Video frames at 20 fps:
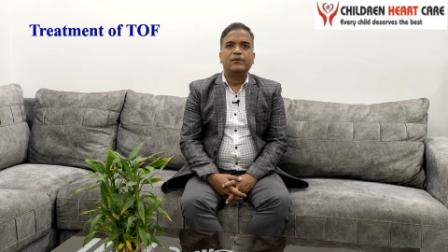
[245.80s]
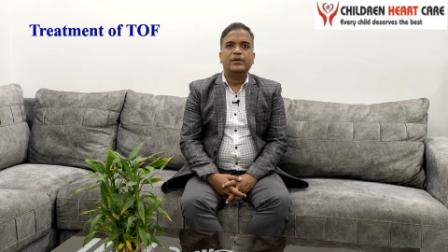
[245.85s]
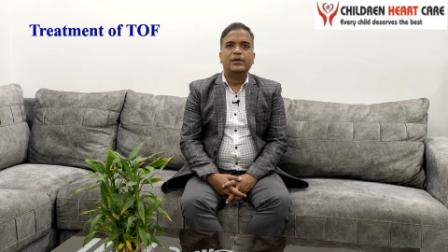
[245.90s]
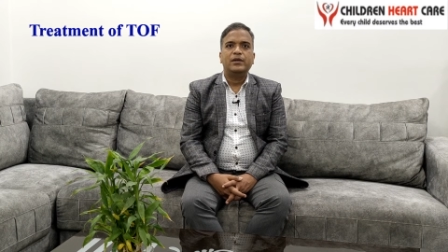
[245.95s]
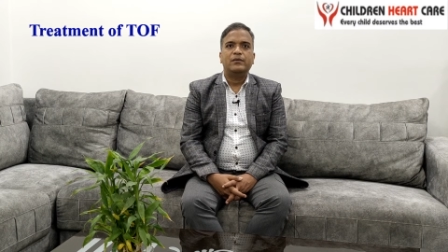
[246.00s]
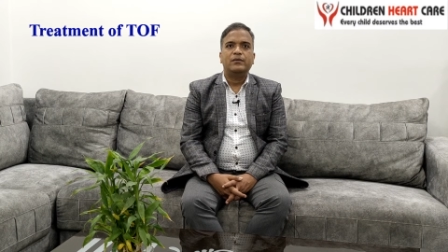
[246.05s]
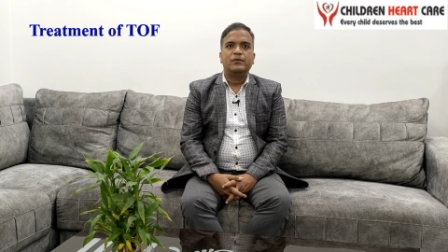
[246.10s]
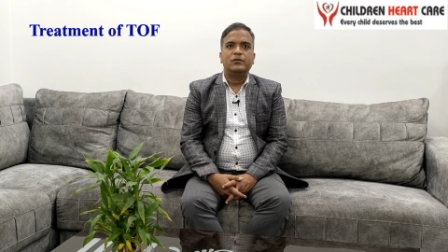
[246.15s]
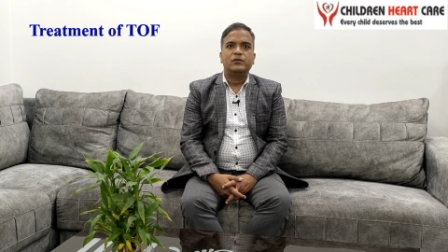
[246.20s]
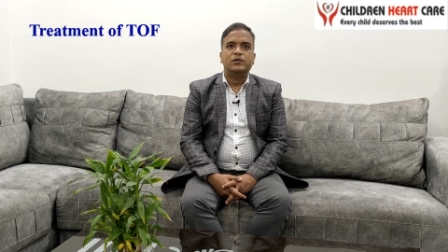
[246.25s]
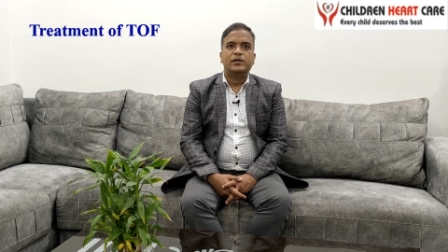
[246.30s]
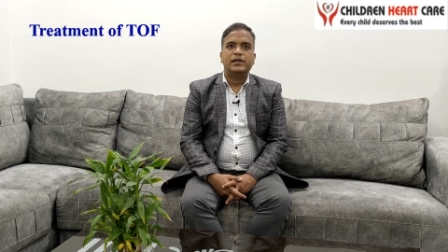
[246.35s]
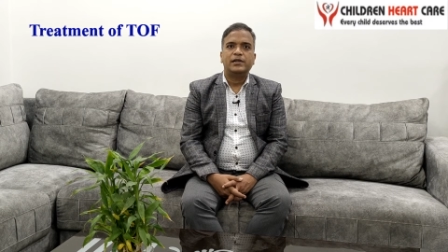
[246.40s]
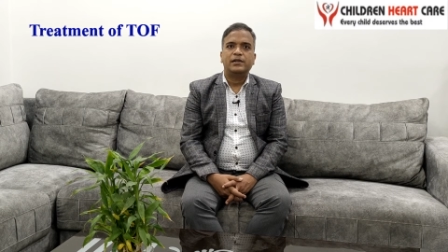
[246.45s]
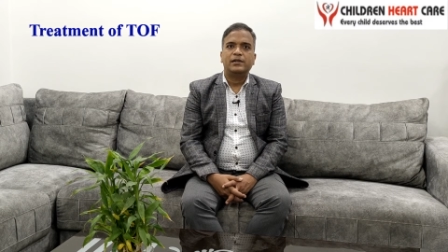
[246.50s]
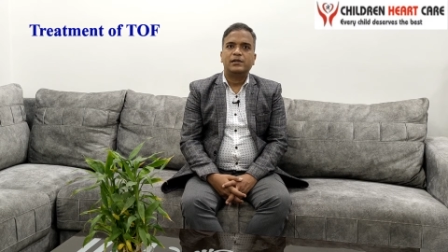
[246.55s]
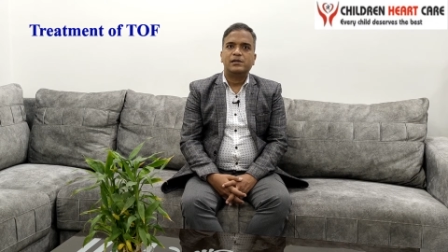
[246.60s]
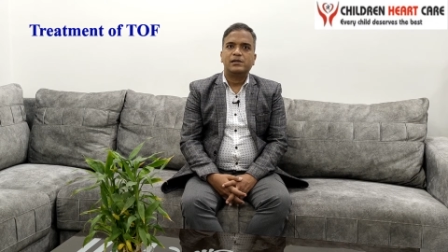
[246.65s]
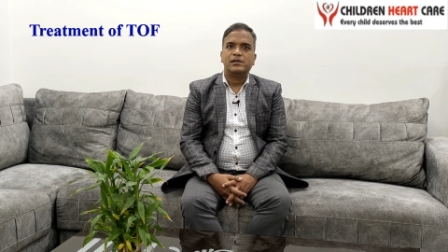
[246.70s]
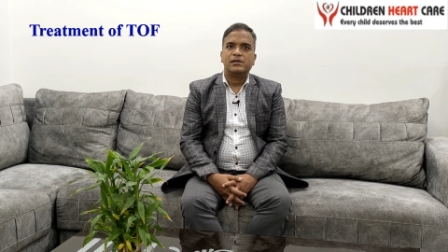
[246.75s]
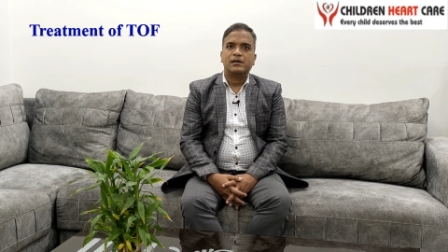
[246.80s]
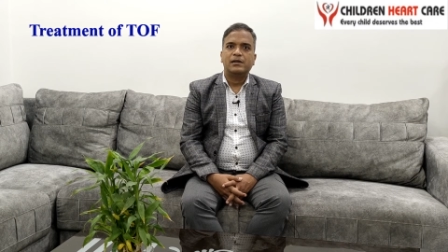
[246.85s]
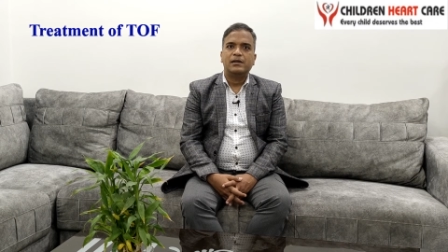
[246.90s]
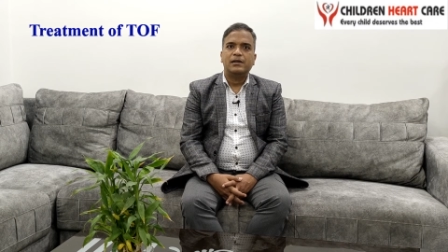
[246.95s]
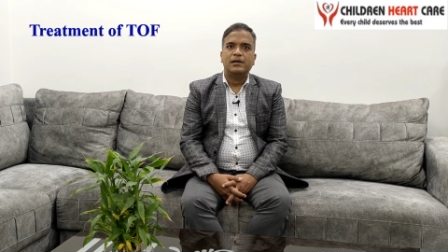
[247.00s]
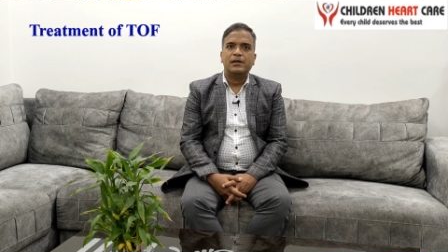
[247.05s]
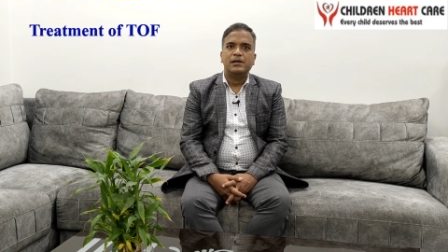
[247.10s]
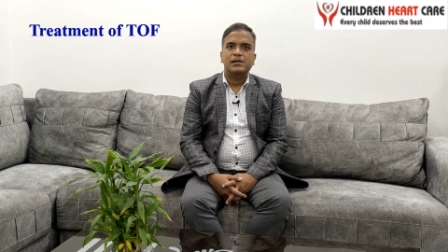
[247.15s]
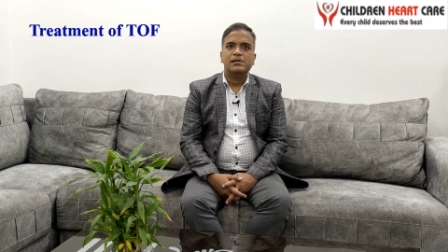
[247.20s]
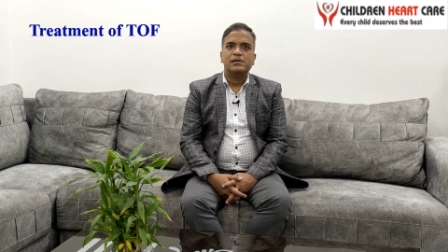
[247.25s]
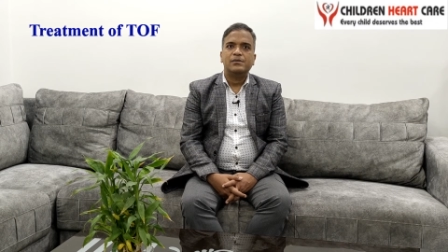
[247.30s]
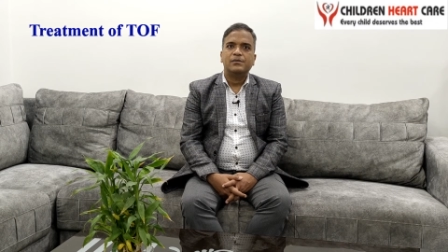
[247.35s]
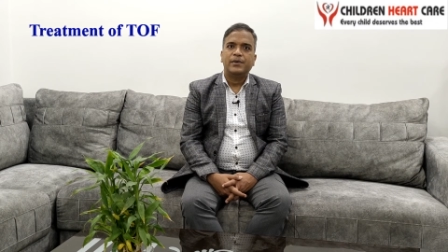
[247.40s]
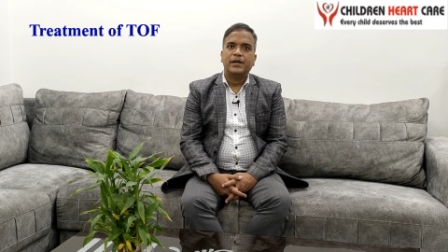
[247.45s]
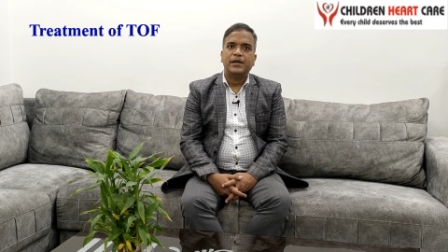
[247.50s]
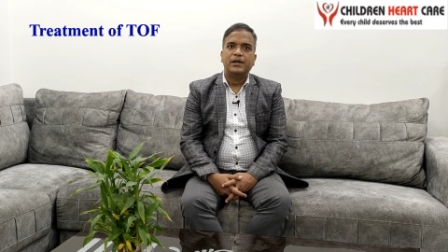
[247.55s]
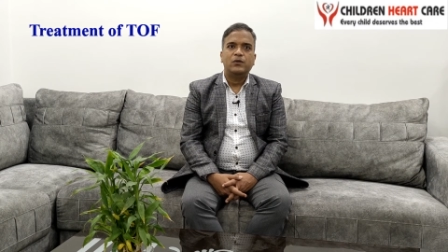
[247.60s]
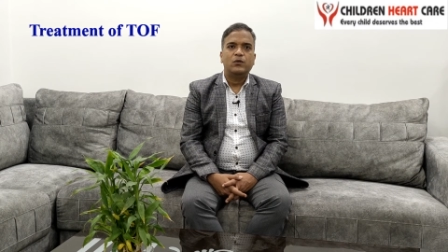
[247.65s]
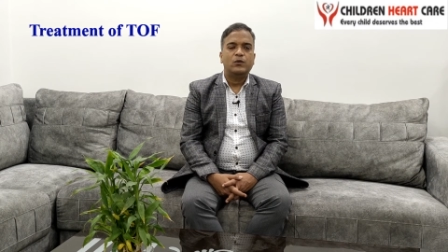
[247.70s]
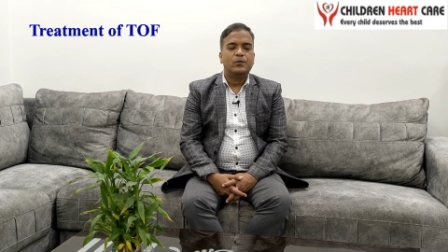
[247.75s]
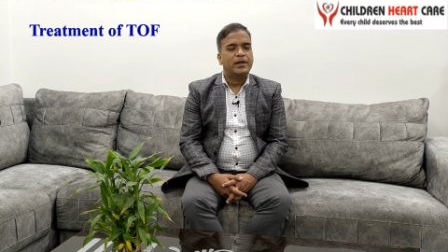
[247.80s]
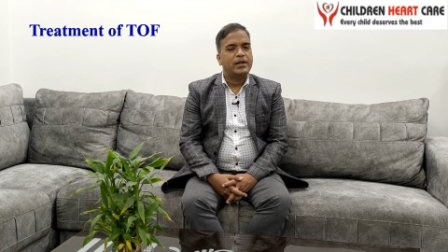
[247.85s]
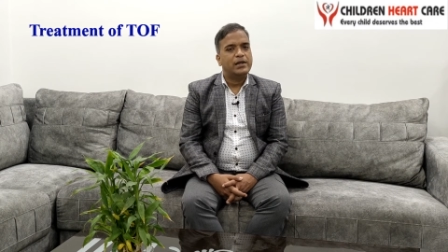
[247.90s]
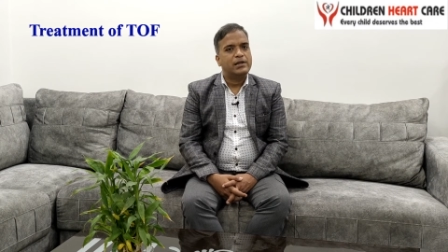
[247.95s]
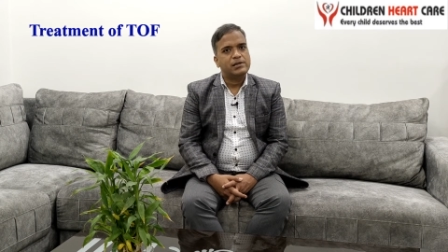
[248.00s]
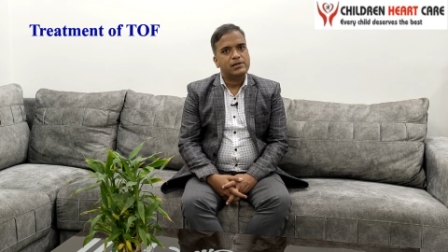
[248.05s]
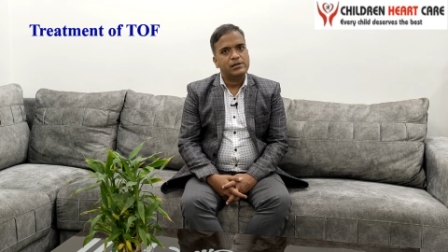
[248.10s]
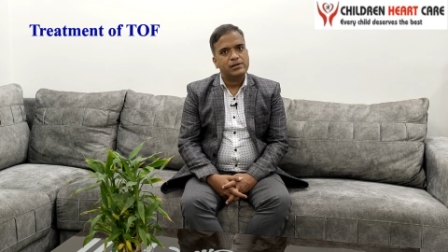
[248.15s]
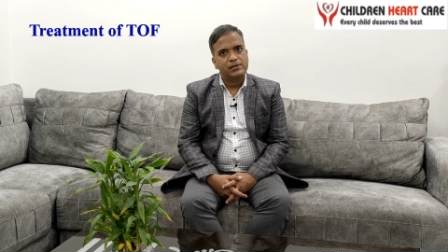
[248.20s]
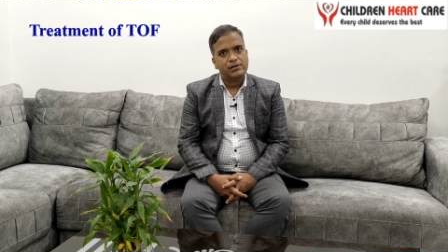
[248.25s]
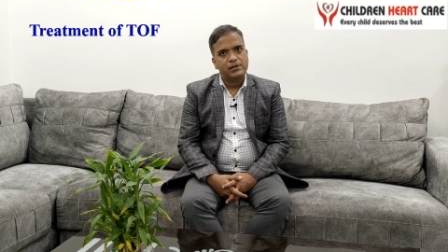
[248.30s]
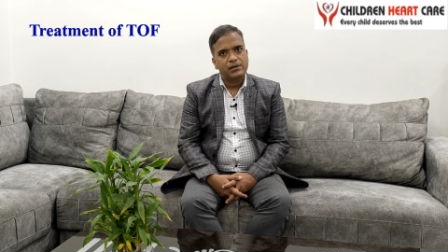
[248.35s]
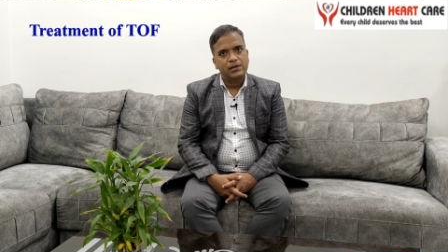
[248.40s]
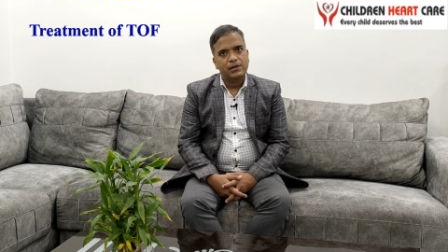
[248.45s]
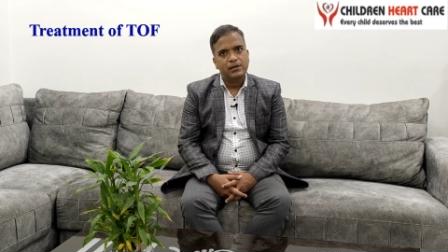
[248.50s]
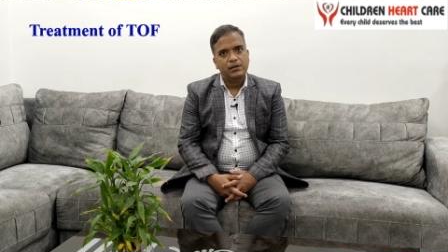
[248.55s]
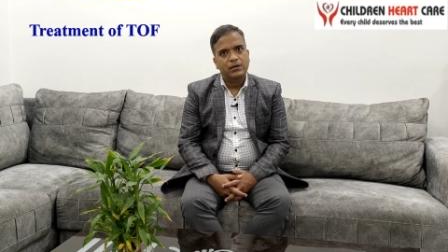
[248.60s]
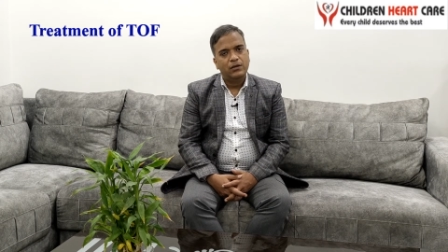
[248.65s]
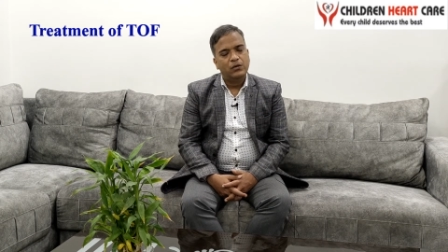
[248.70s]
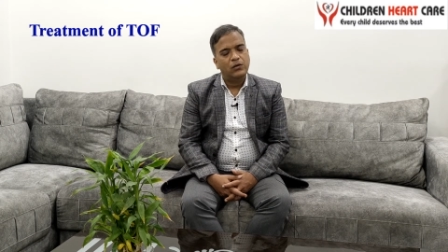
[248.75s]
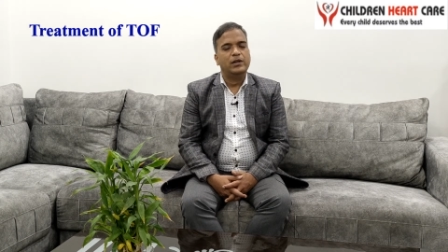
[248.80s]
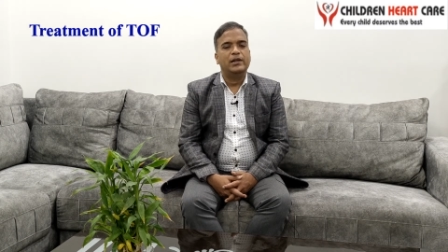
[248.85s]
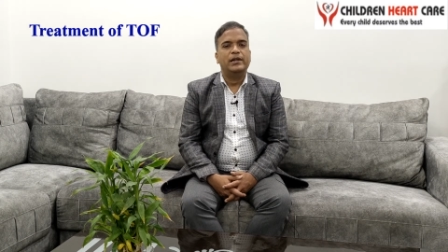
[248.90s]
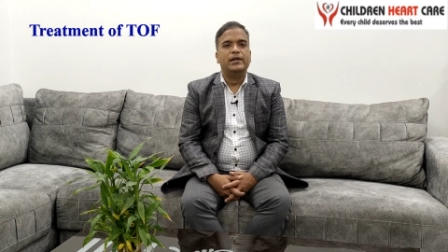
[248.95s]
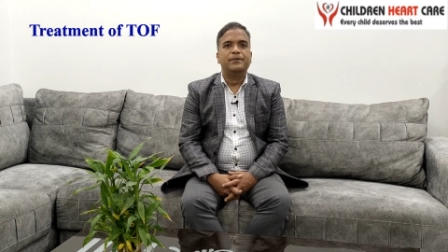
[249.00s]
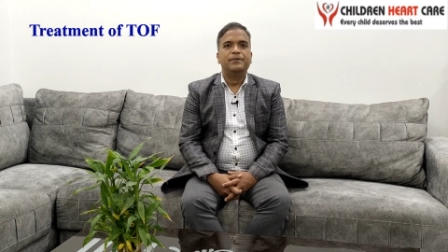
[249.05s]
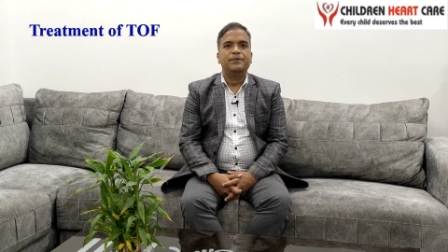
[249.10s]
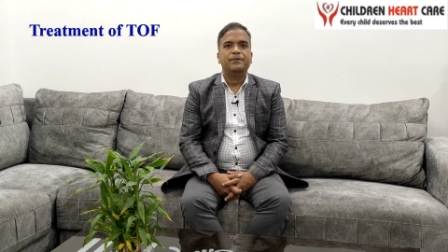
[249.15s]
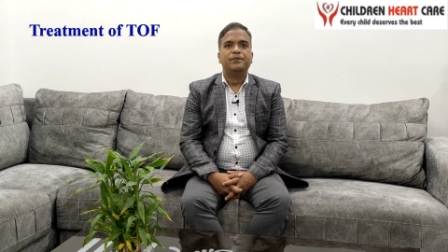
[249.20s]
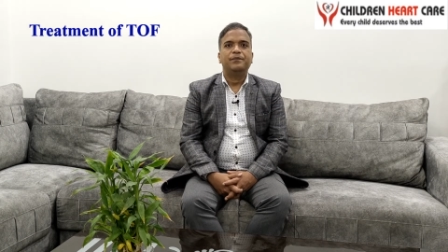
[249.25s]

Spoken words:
we have to treat this illness by open heart surgery only.